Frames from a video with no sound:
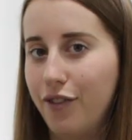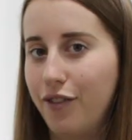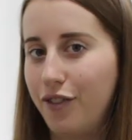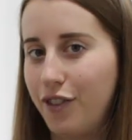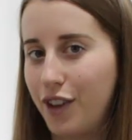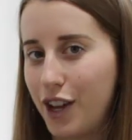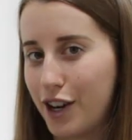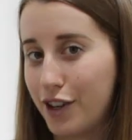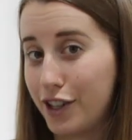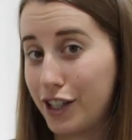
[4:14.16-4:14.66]

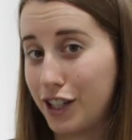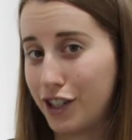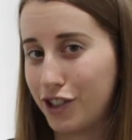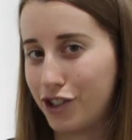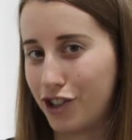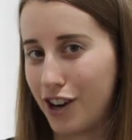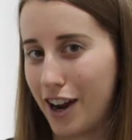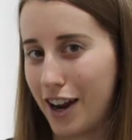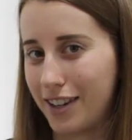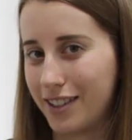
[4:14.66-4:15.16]
Very
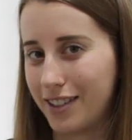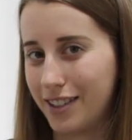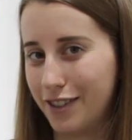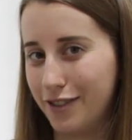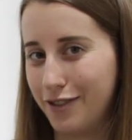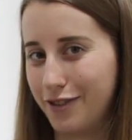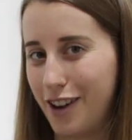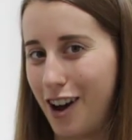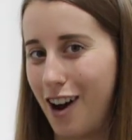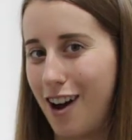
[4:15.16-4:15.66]

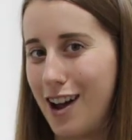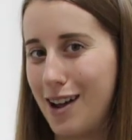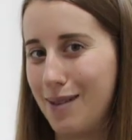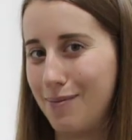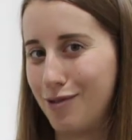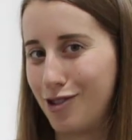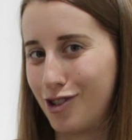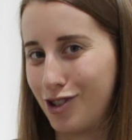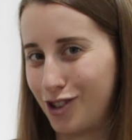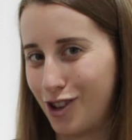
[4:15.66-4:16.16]
attractive. I
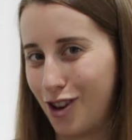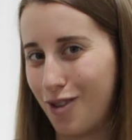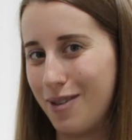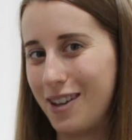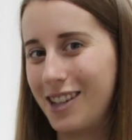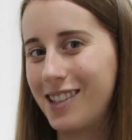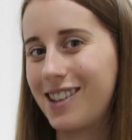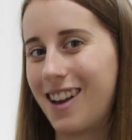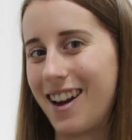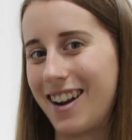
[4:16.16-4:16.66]
am so
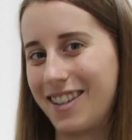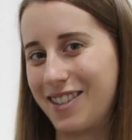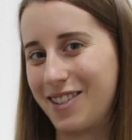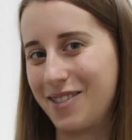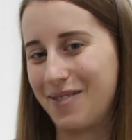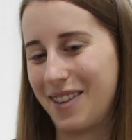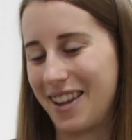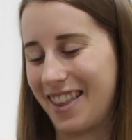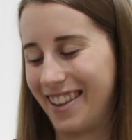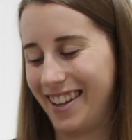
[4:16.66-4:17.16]
excited
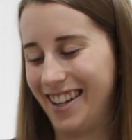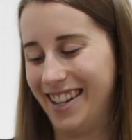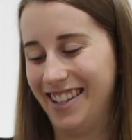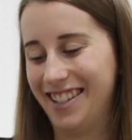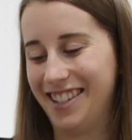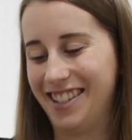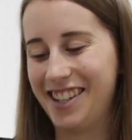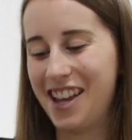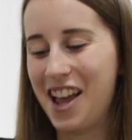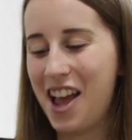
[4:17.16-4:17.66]
to wear
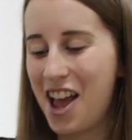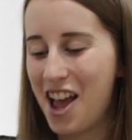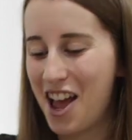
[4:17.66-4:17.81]
these.